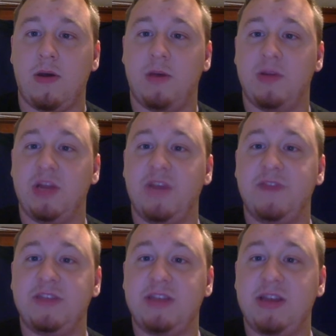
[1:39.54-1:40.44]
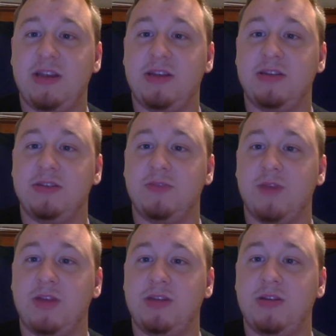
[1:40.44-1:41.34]
A life estate is the
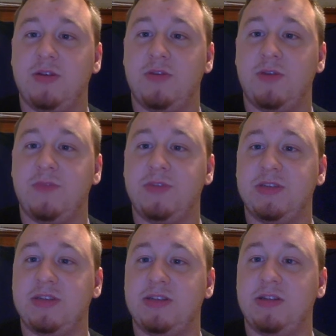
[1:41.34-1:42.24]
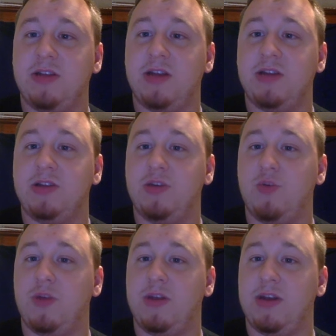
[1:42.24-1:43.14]
right to own and possess the land until
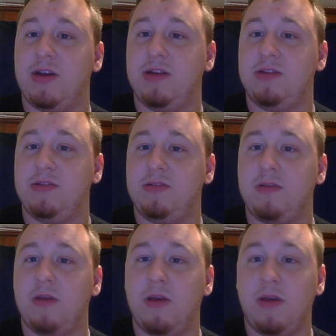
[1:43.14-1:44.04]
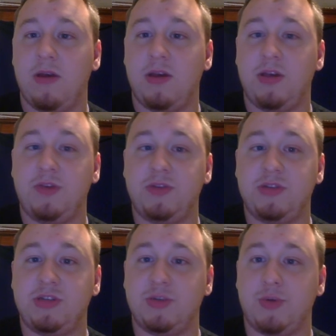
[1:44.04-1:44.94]
one dies.
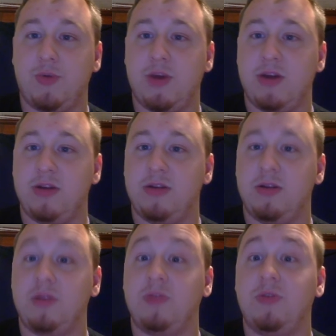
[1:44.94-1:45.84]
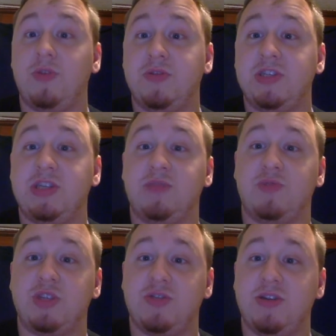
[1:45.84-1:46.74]
Usage is required, or usage is
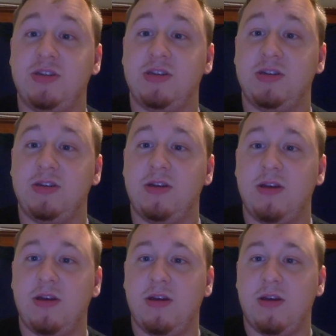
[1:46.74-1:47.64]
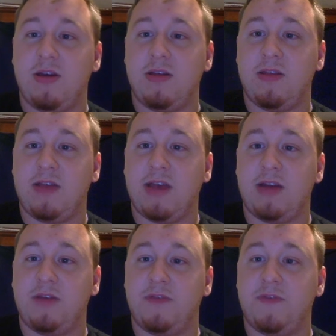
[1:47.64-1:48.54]
restricted than that
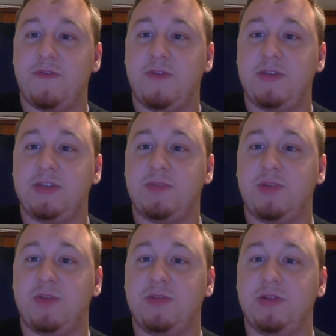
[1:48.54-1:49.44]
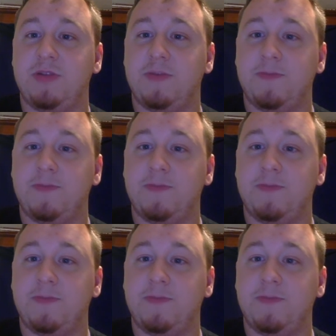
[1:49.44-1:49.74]
of a fee simple absolute.